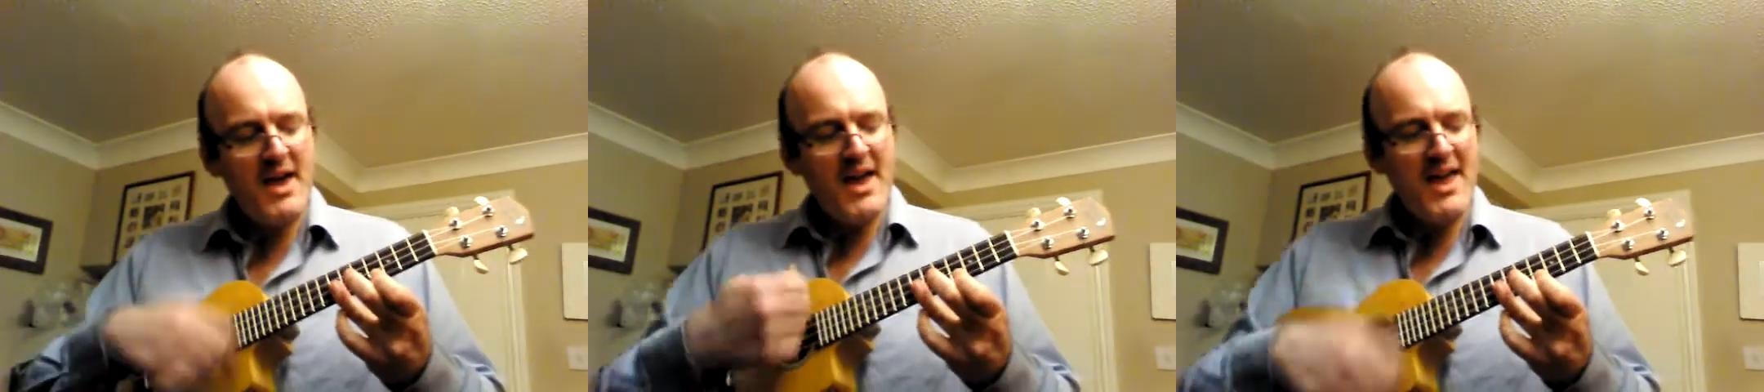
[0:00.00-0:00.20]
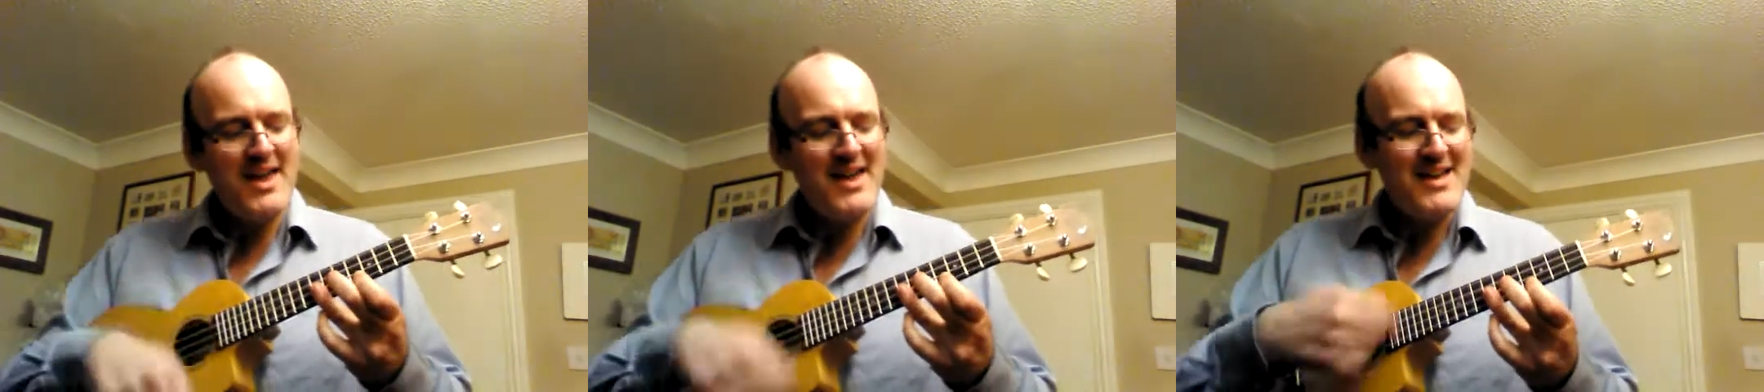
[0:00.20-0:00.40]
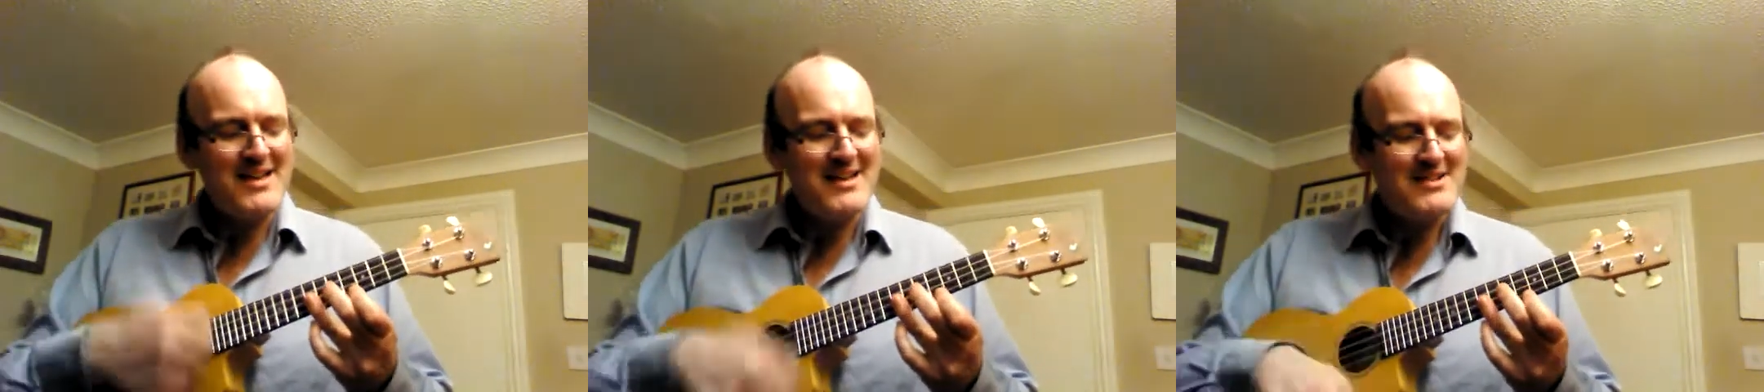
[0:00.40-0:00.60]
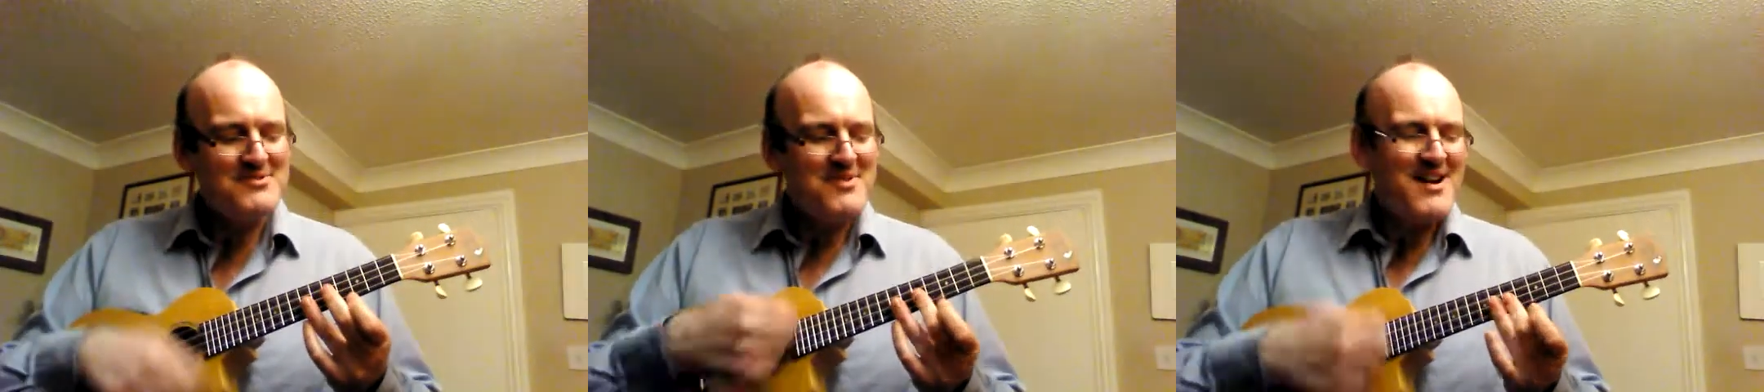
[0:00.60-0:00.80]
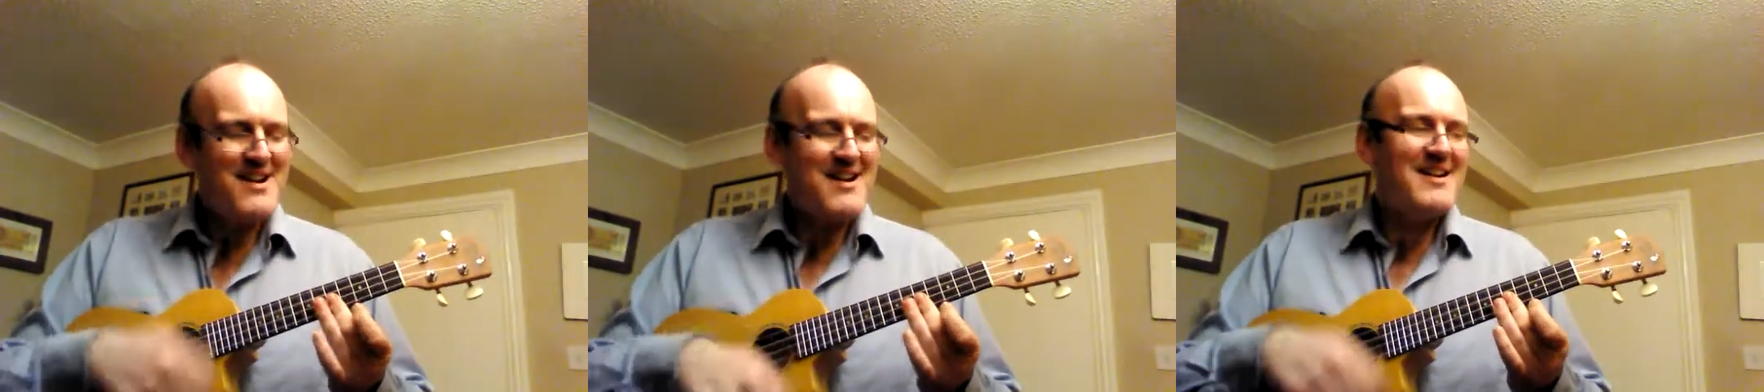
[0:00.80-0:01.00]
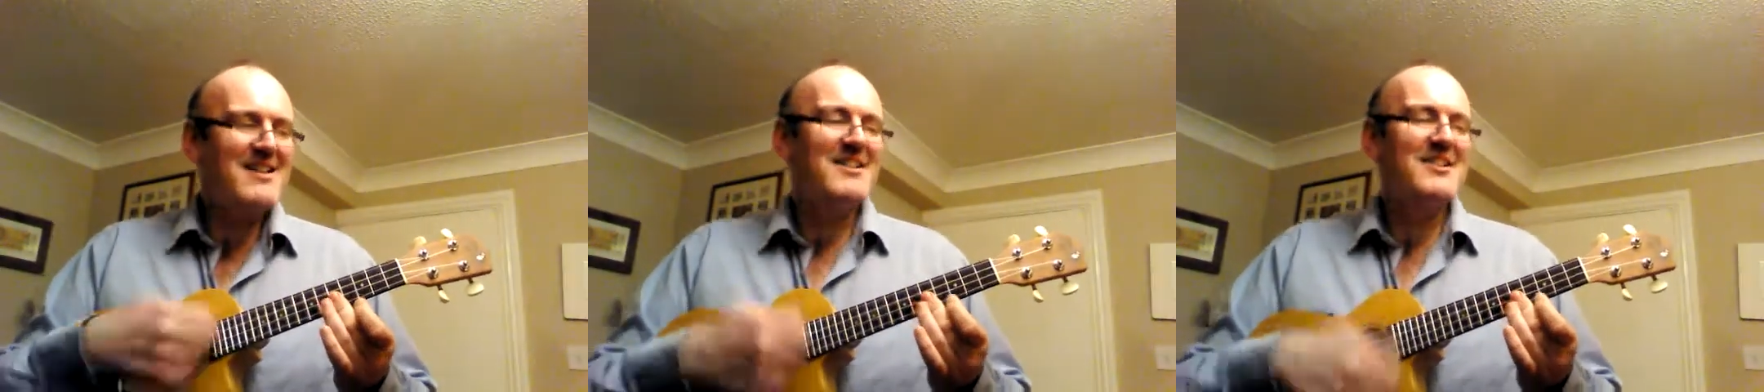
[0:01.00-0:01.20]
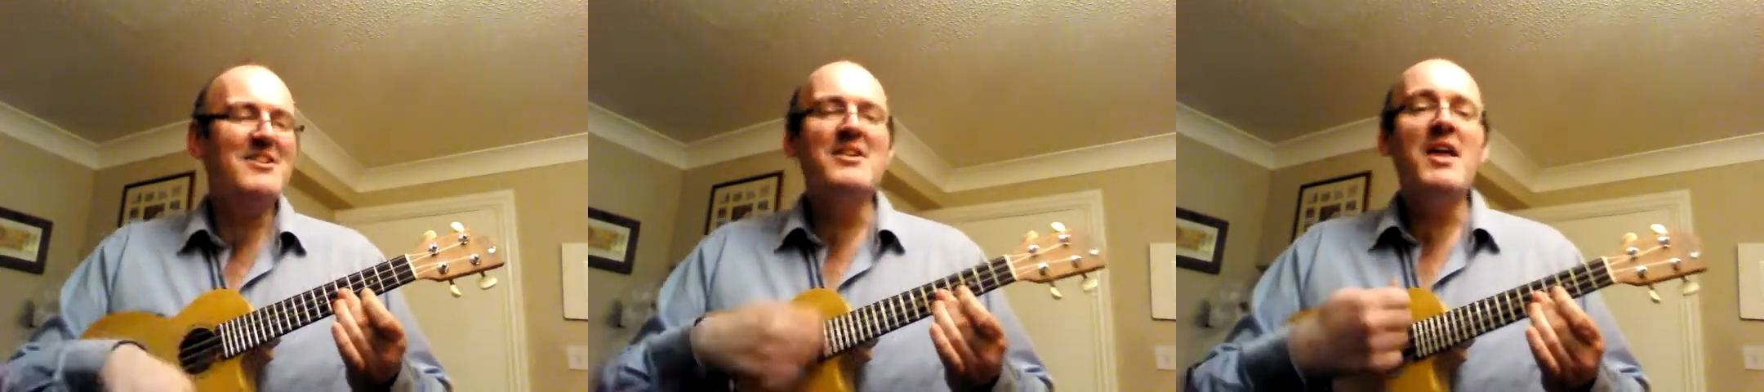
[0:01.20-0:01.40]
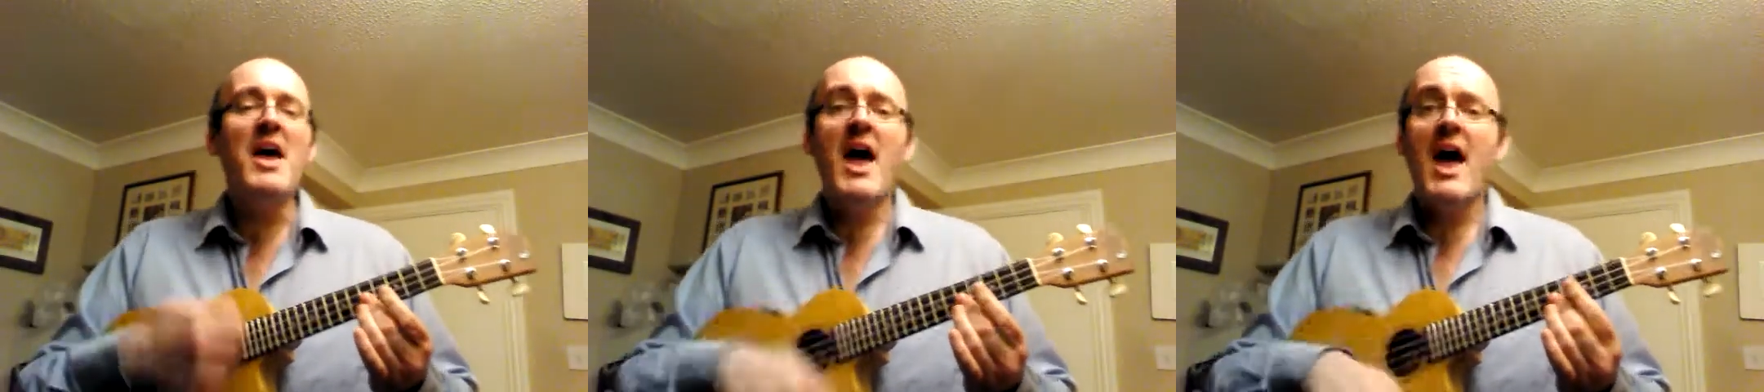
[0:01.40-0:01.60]
his
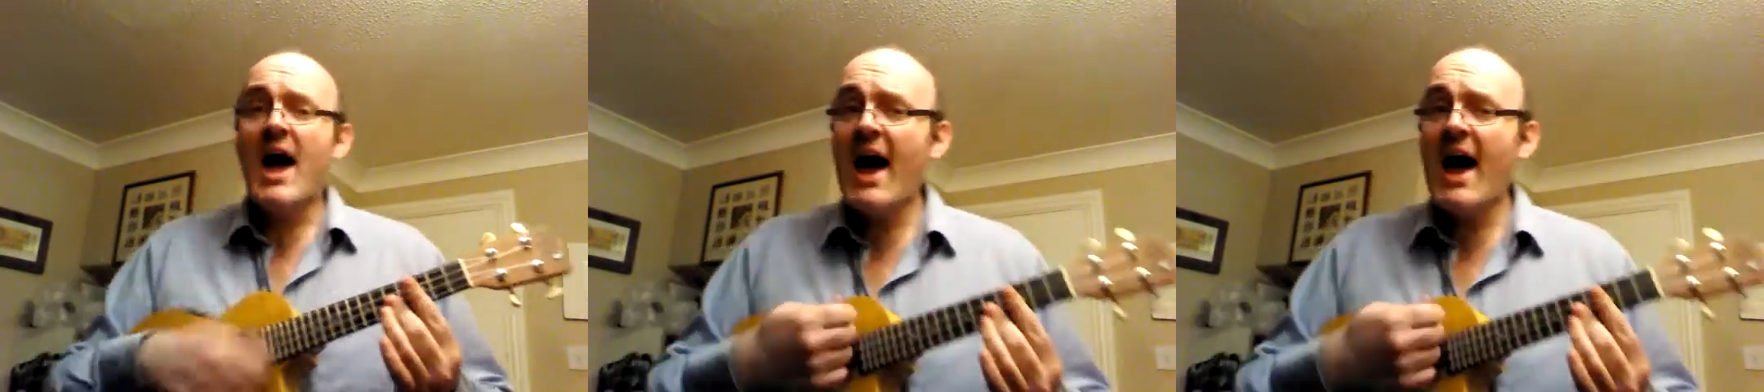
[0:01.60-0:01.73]
world